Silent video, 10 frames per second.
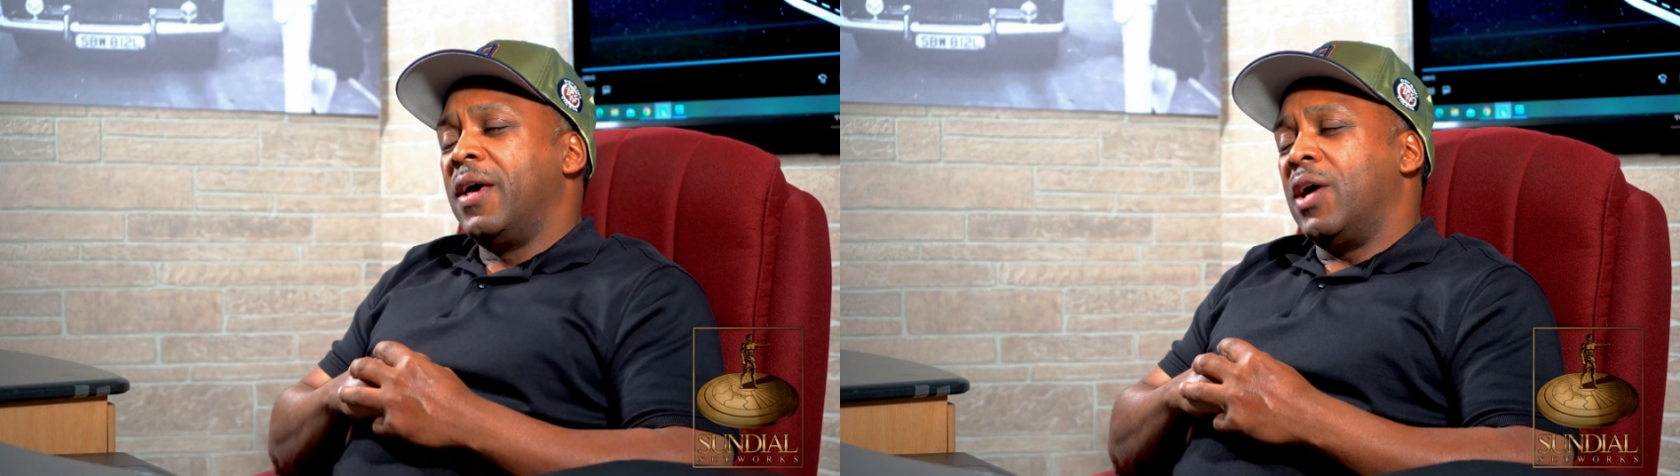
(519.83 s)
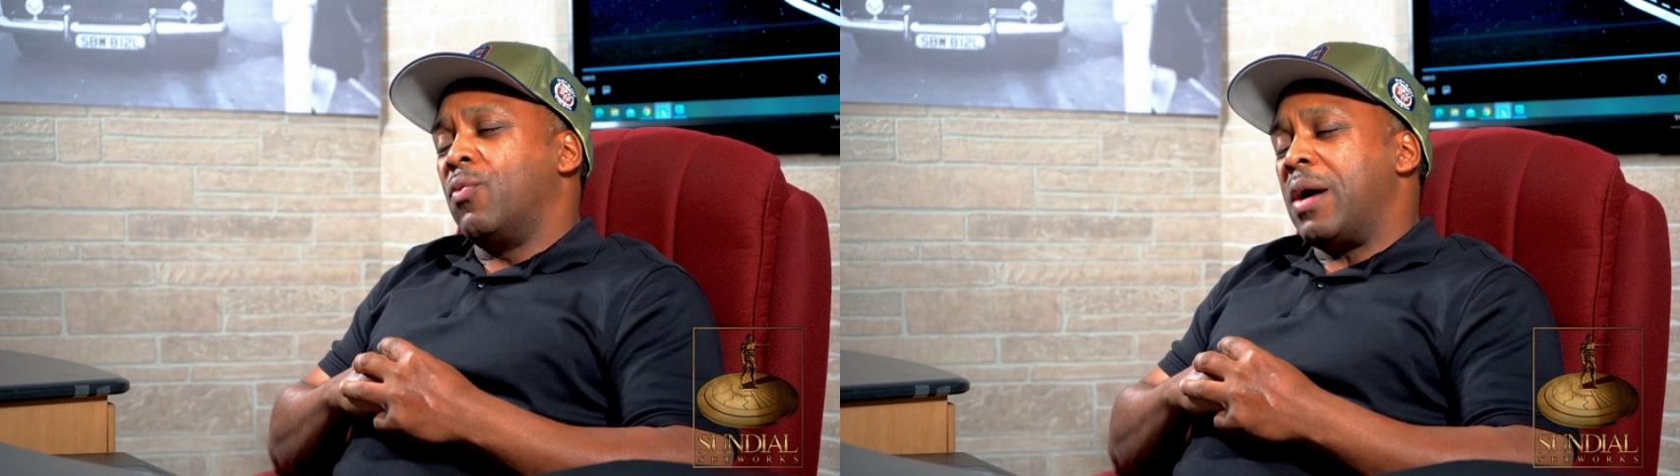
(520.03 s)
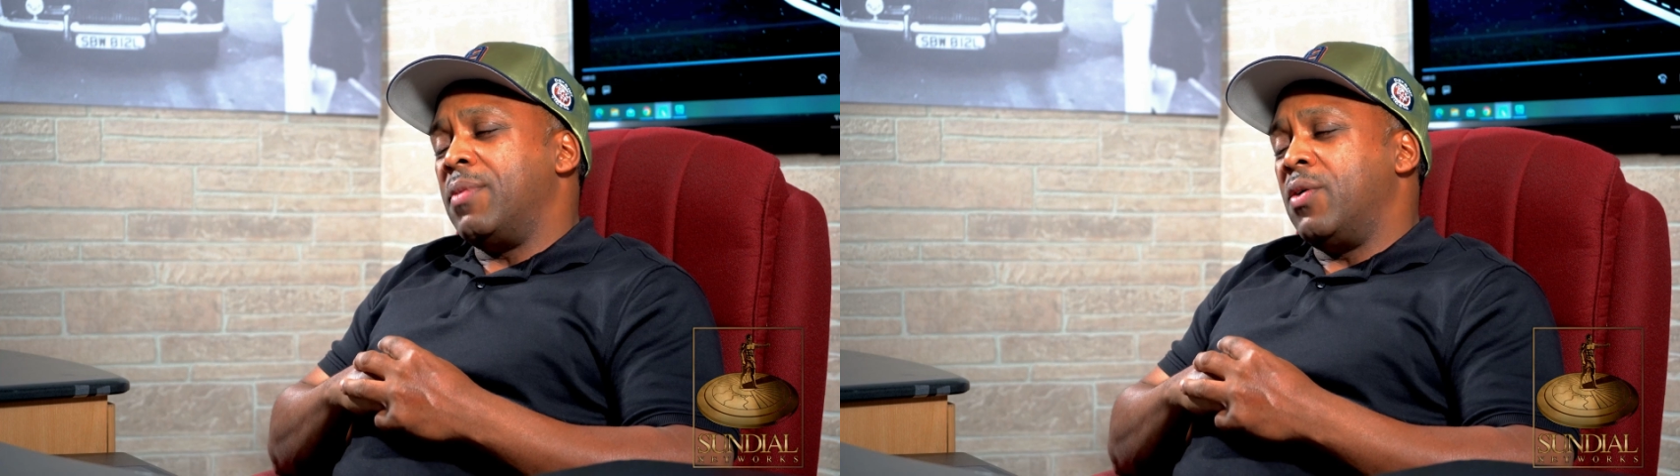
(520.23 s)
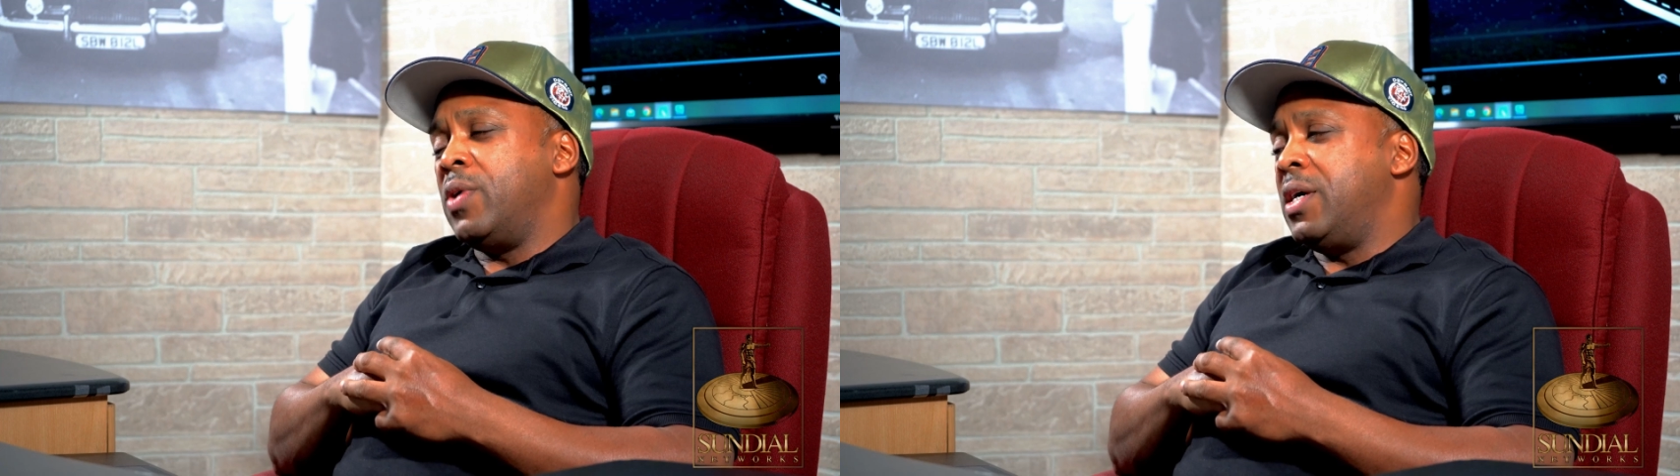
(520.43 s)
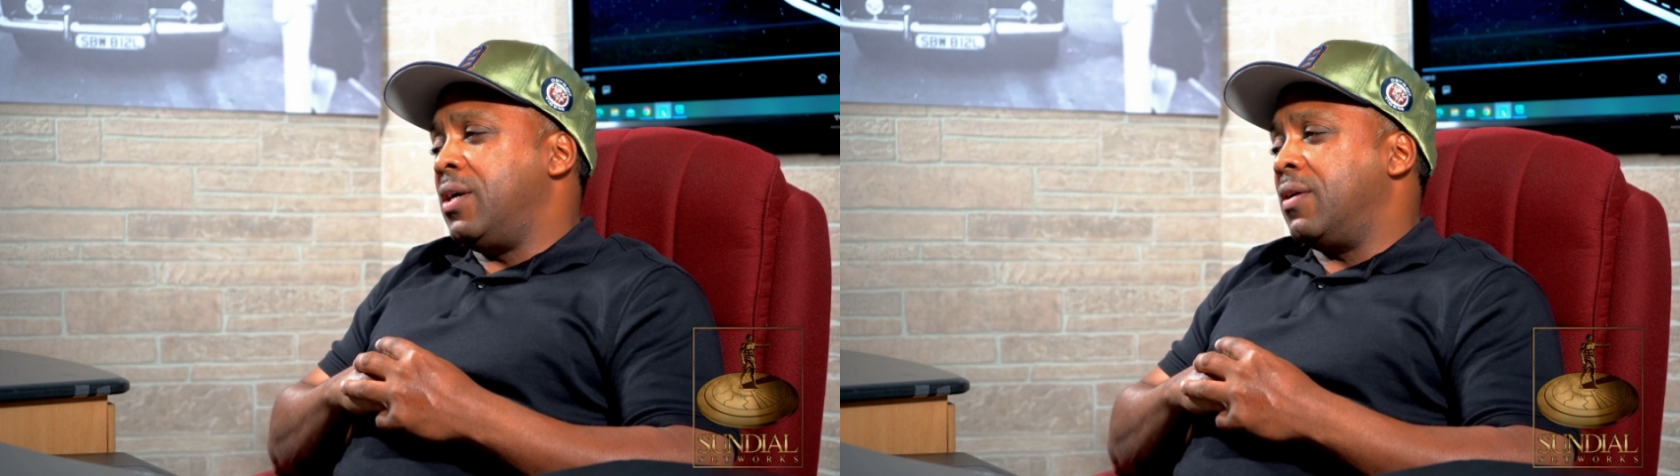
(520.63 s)
And I mean,
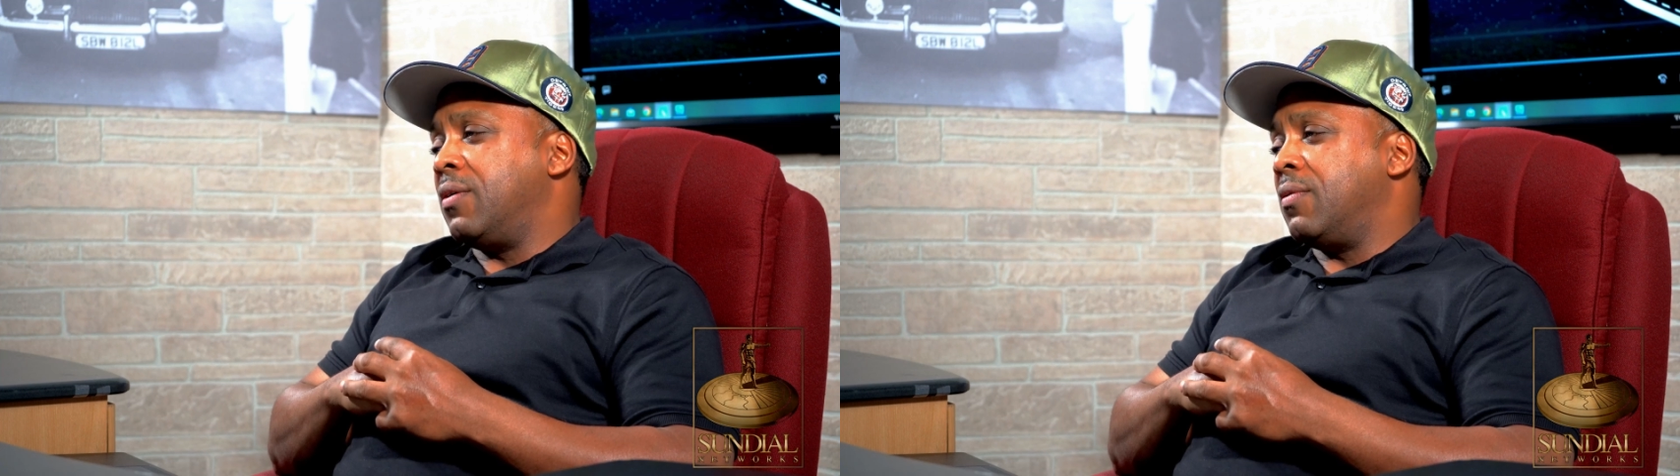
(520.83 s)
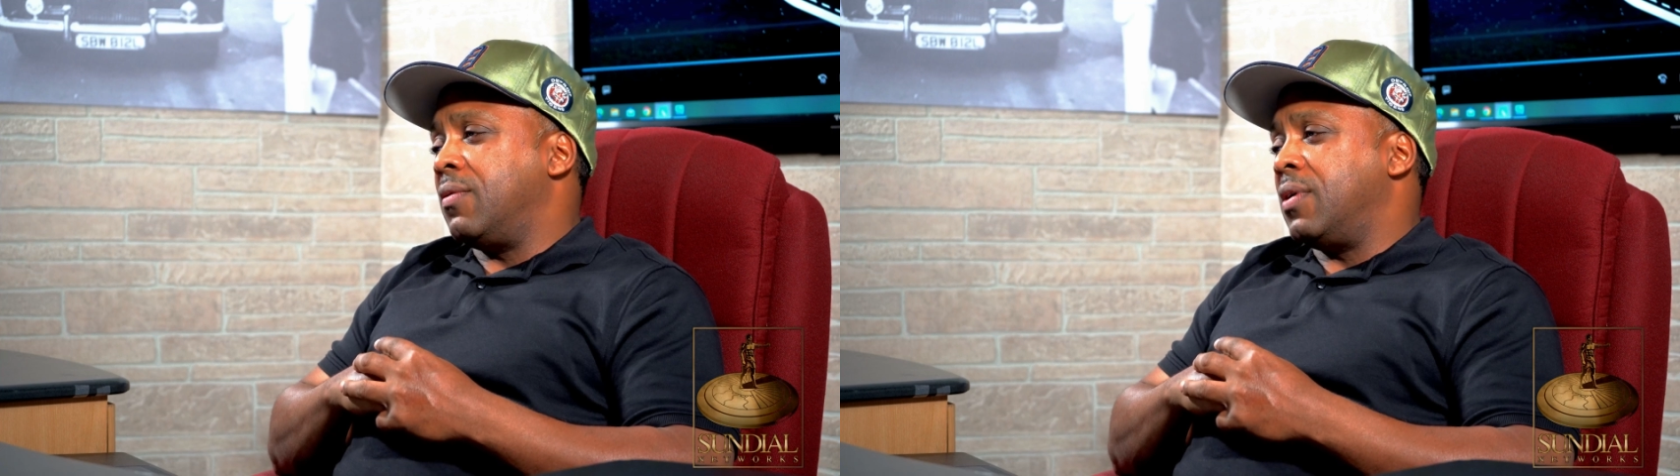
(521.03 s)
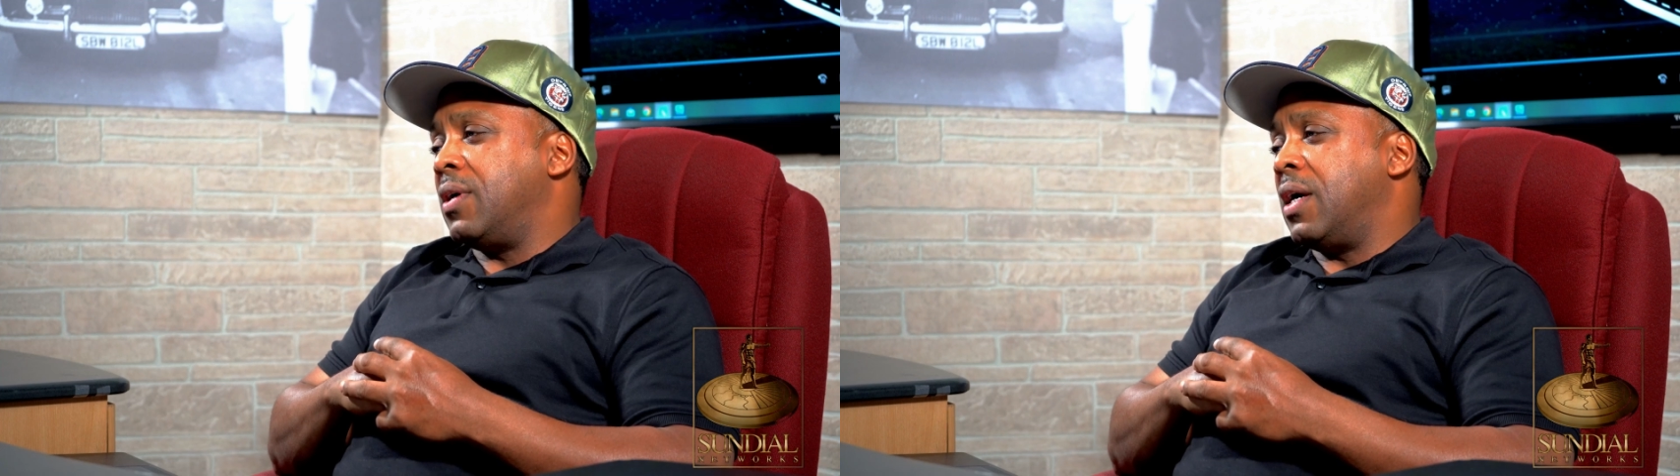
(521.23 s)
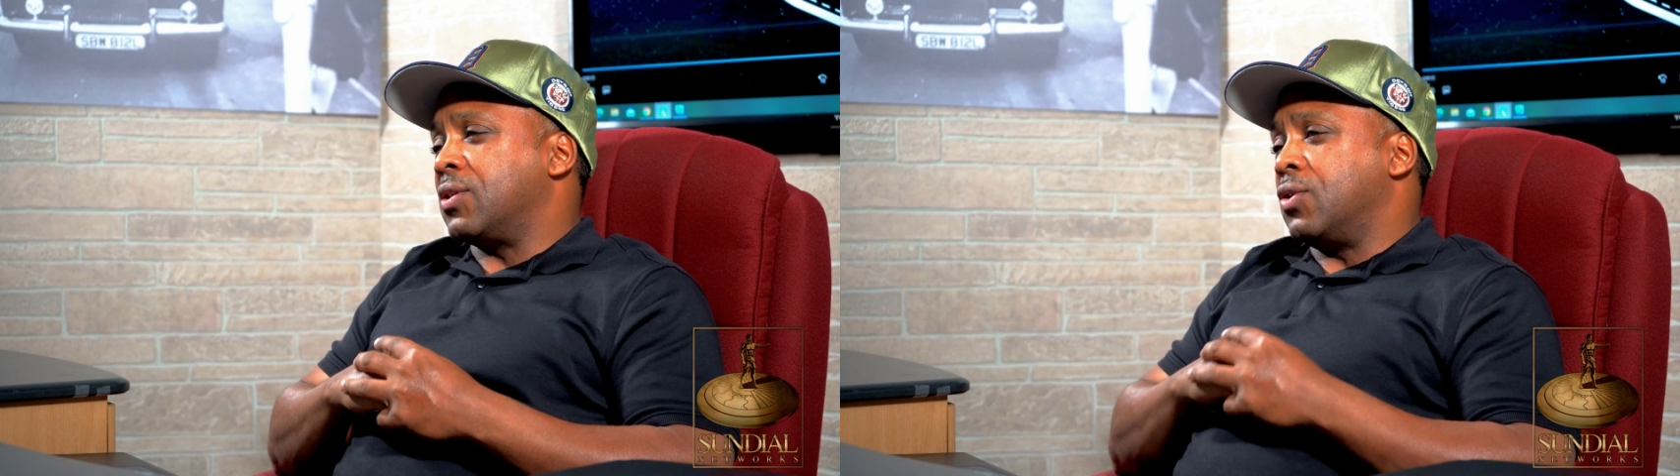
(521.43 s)
we as